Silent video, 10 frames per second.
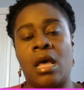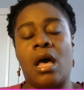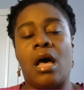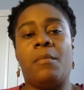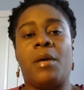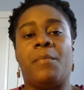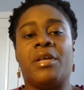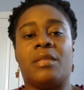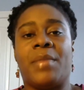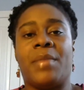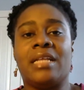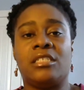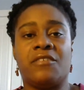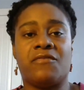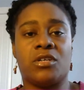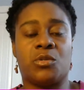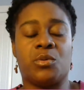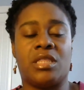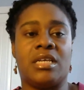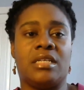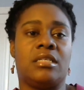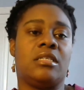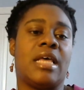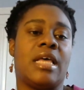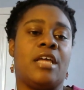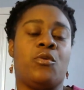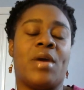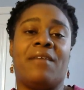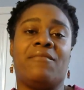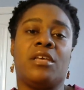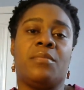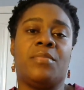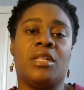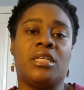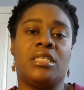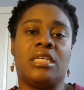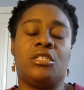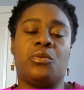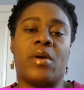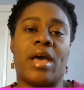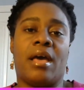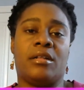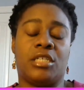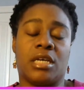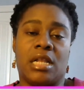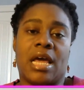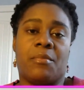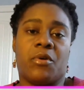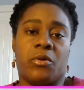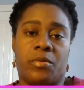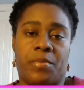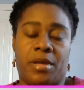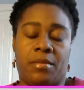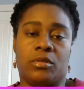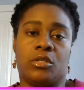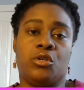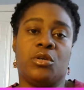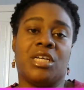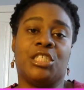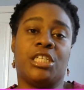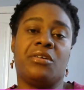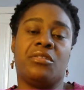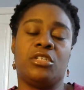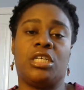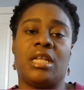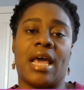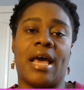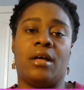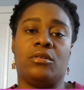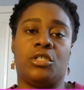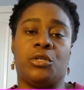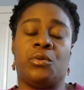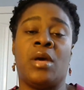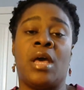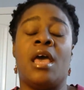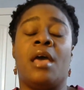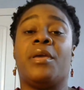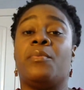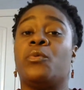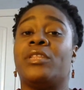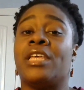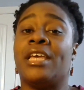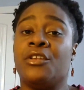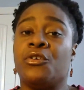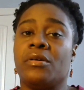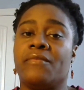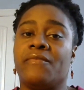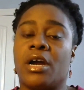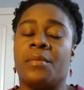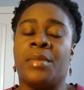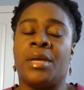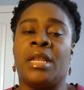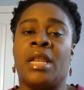but the main difference with this is that you have the ability to collaborate with people. So you can share the sheet out to people within your environment